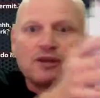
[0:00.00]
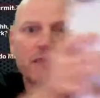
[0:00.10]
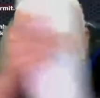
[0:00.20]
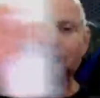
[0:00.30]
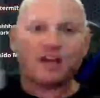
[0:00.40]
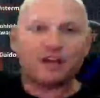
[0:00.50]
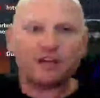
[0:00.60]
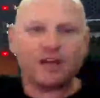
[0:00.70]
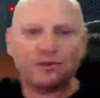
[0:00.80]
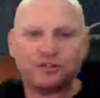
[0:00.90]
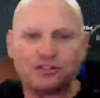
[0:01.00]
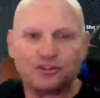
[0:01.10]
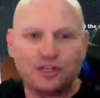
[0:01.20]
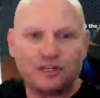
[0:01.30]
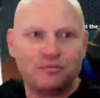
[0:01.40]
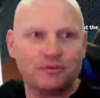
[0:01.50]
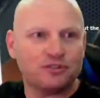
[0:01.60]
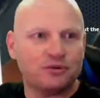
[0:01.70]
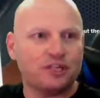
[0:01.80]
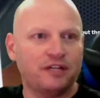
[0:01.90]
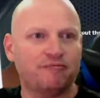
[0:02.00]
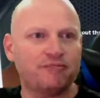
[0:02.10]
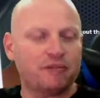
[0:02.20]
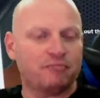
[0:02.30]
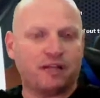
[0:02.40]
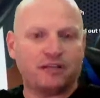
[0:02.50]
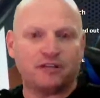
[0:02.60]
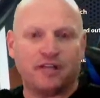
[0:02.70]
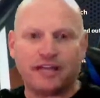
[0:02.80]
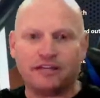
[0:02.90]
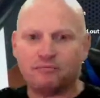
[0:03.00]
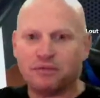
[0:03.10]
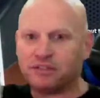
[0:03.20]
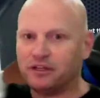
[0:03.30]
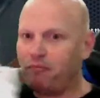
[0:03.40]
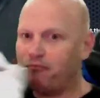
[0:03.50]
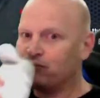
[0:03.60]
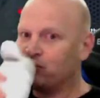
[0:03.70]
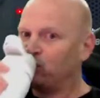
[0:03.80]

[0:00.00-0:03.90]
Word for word: something is not okay with the stream is really is it like laggy and messing up